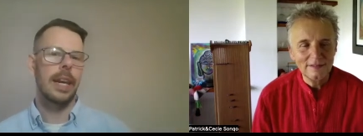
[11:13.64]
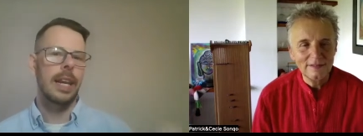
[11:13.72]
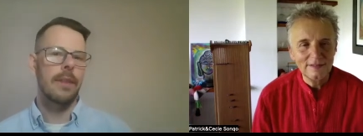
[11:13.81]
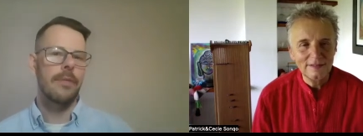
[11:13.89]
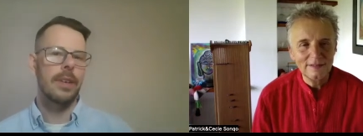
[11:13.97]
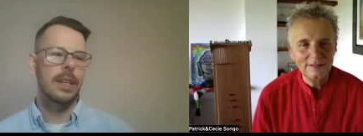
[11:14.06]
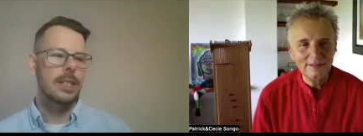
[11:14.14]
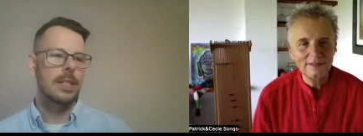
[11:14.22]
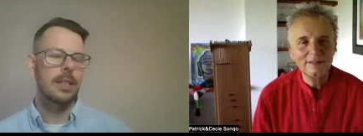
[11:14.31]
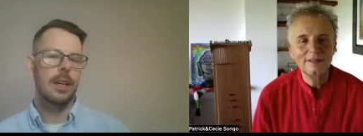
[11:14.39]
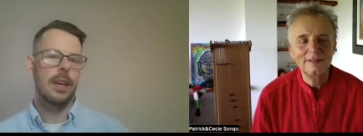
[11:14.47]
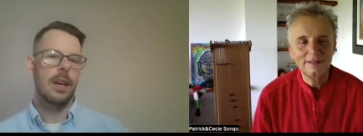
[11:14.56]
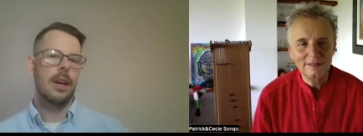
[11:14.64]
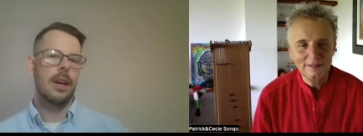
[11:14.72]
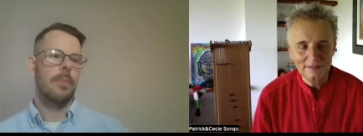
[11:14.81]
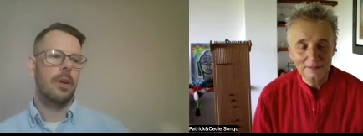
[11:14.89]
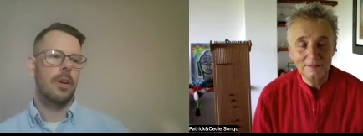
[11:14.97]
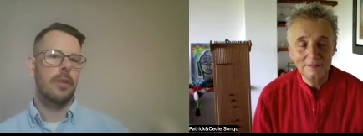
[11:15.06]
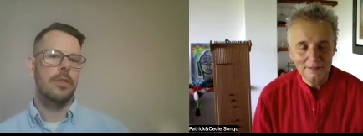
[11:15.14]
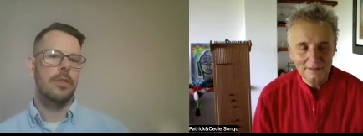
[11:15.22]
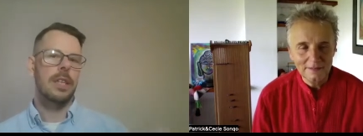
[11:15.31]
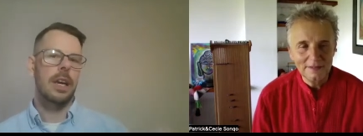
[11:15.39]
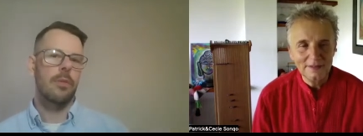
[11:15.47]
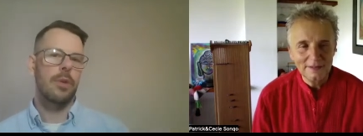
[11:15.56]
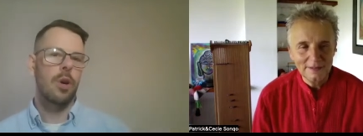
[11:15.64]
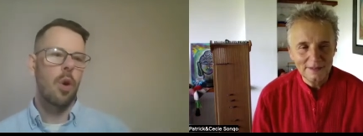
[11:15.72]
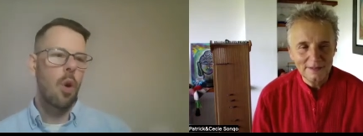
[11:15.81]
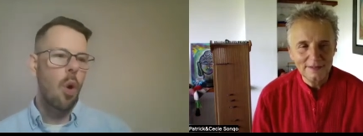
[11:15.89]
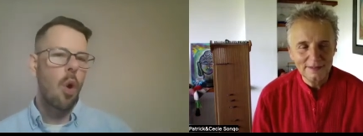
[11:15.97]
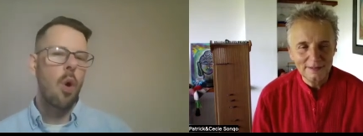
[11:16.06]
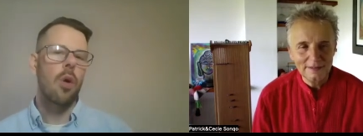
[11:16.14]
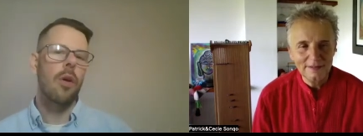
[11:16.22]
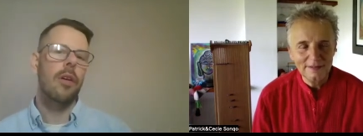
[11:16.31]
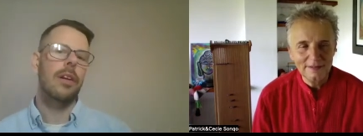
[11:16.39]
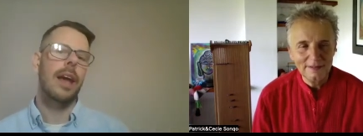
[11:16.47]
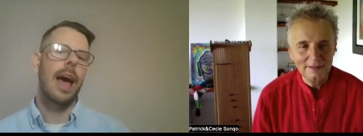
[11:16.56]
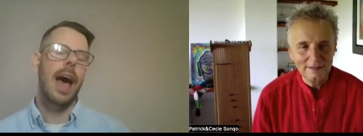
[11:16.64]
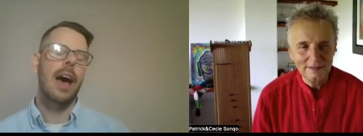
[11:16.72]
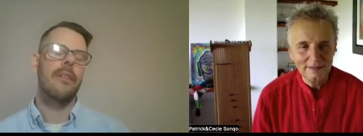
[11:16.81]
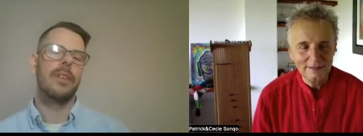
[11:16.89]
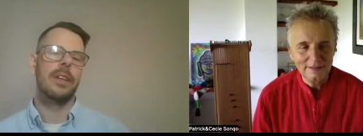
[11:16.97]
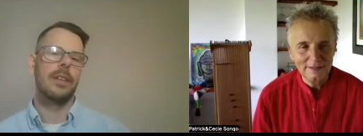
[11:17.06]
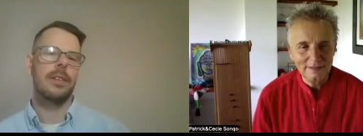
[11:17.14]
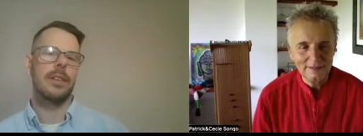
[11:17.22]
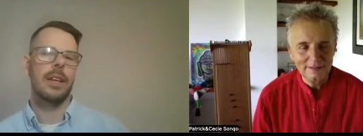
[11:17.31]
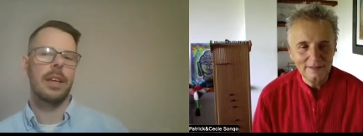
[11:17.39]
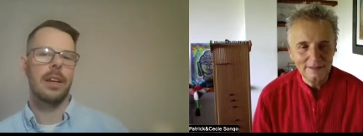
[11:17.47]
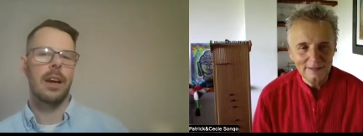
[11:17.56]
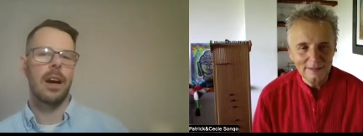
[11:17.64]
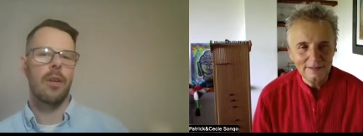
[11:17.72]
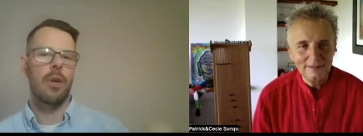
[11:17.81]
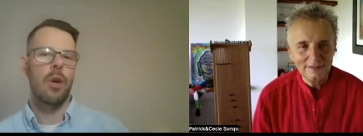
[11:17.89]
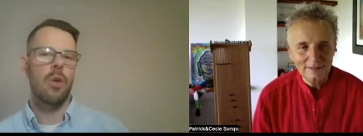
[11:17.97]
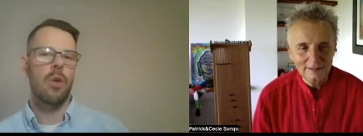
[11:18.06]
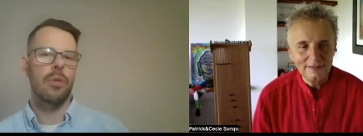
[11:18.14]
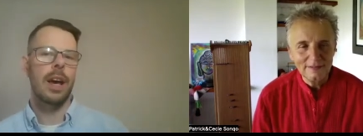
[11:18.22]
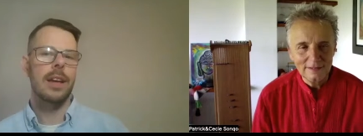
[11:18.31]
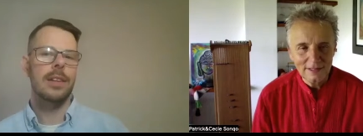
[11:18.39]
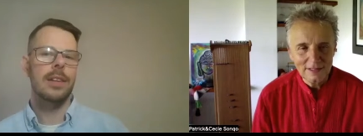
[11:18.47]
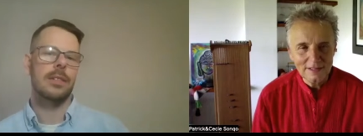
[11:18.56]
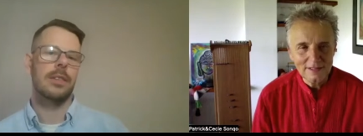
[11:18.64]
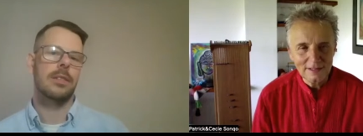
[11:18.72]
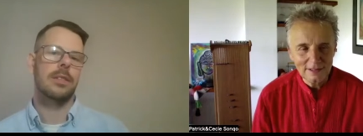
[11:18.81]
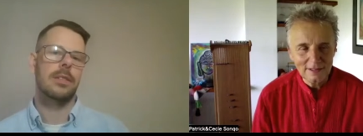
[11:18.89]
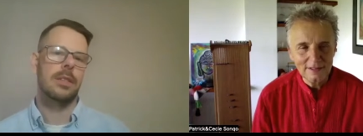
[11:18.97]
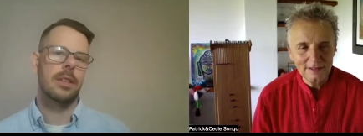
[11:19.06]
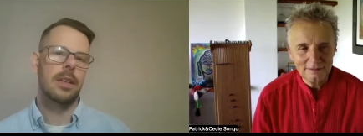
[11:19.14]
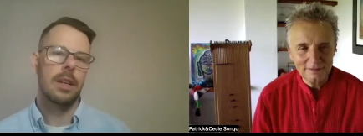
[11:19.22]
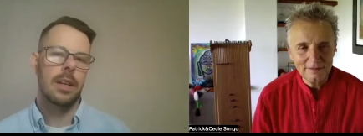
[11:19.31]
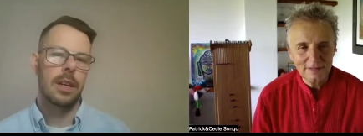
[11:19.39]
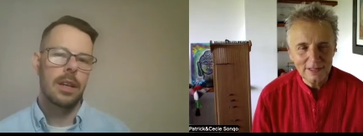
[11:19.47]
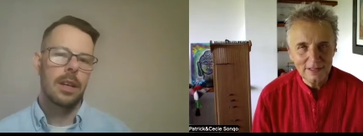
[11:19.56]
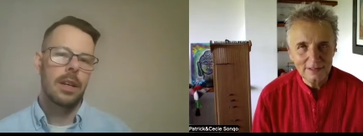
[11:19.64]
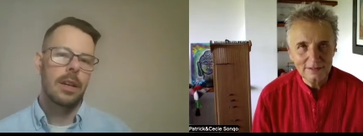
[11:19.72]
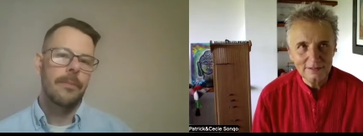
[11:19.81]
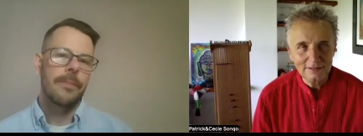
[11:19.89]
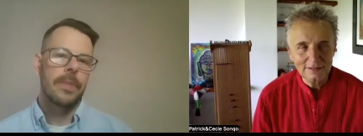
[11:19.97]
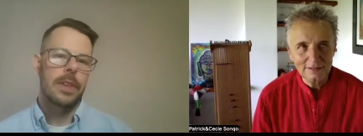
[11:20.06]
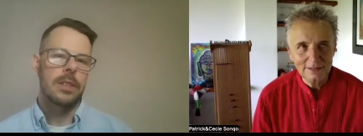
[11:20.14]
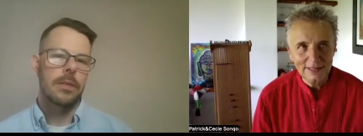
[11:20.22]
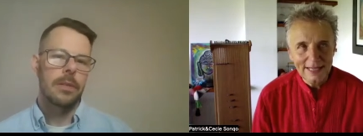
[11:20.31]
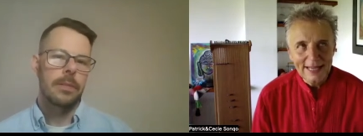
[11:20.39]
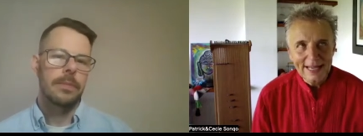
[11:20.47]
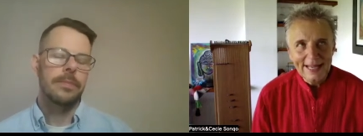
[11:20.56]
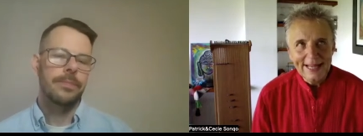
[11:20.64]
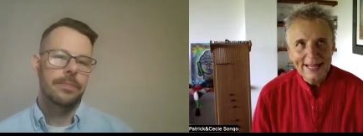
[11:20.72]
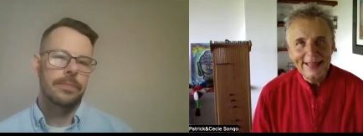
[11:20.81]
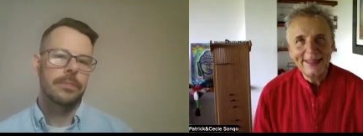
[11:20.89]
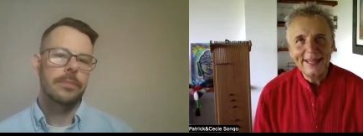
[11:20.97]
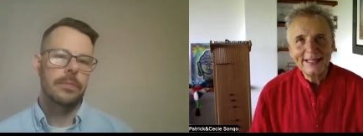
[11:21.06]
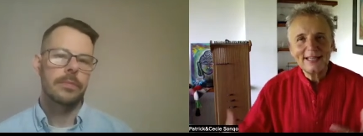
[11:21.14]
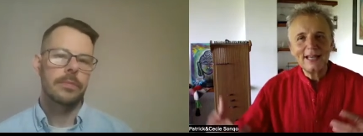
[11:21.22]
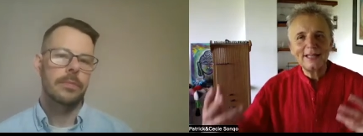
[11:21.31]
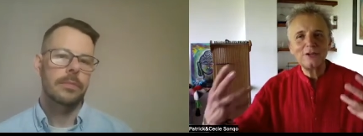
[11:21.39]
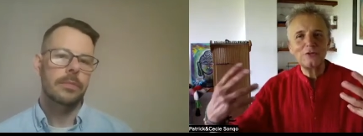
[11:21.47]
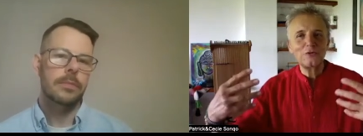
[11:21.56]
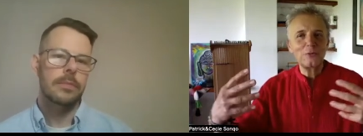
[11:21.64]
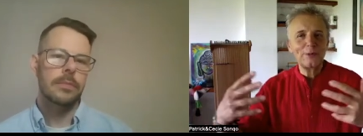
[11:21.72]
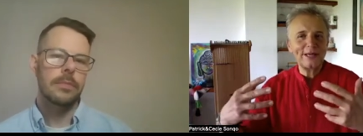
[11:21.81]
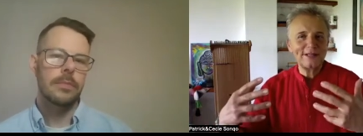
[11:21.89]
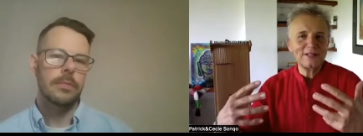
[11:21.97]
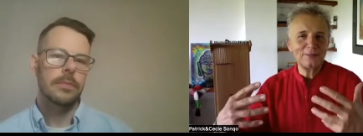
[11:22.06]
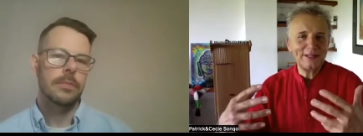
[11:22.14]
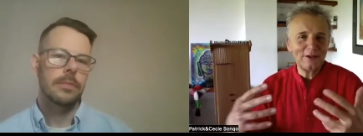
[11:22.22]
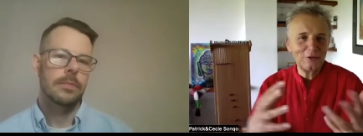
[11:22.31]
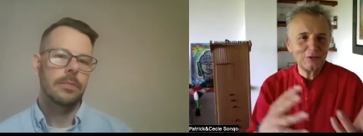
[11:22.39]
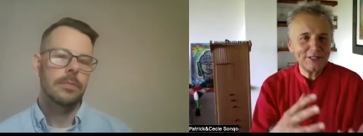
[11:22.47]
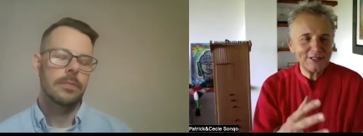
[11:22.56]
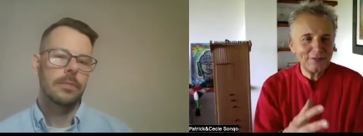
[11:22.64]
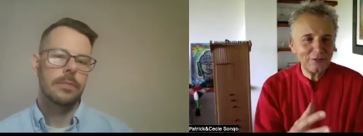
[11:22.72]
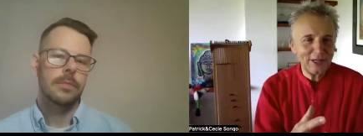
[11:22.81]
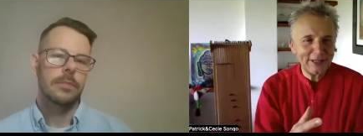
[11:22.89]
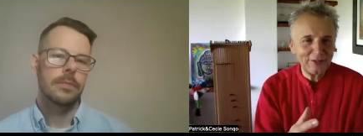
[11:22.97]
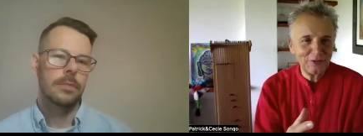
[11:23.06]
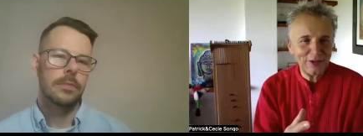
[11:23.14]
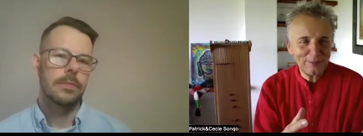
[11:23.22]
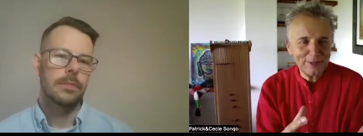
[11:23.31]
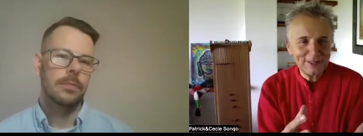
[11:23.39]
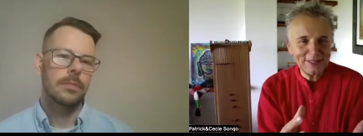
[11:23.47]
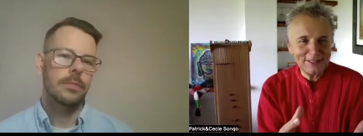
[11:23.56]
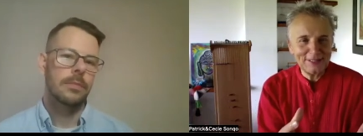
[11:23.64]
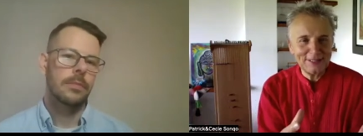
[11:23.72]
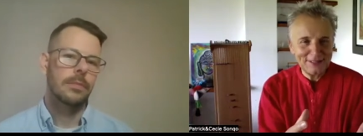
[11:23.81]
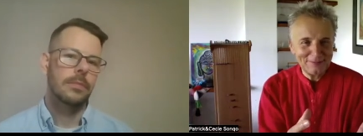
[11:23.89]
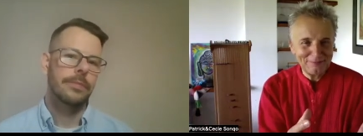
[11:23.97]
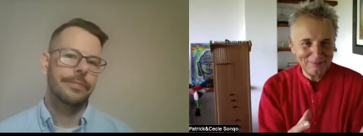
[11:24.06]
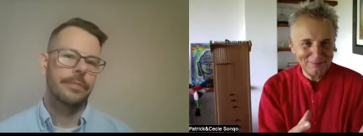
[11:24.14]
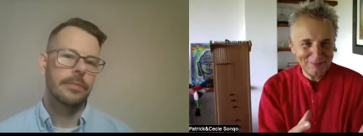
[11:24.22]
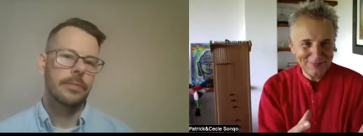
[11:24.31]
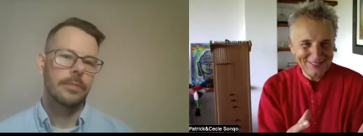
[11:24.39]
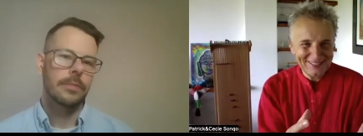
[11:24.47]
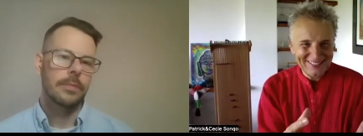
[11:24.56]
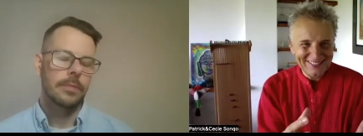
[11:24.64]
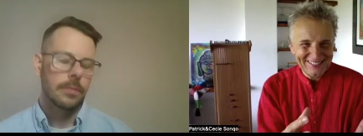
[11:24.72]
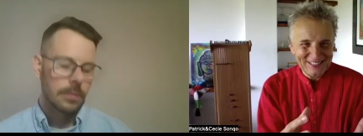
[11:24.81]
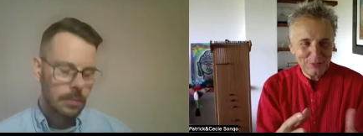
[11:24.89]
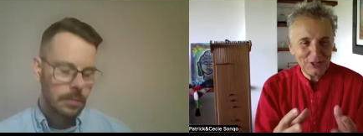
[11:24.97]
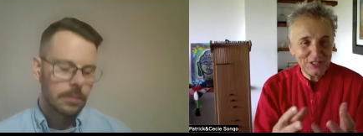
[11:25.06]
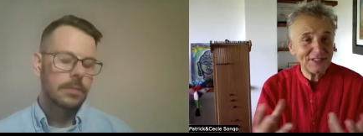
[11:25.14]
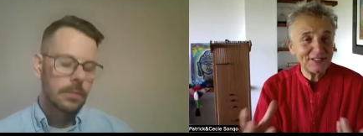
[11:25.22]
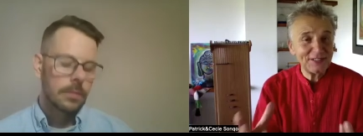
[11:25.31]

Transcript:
Speaker 1: live it, but understand we all have it in our own essence.
Speaker 2: Yeah. That kind of reminds me now of the divine feminine. Because the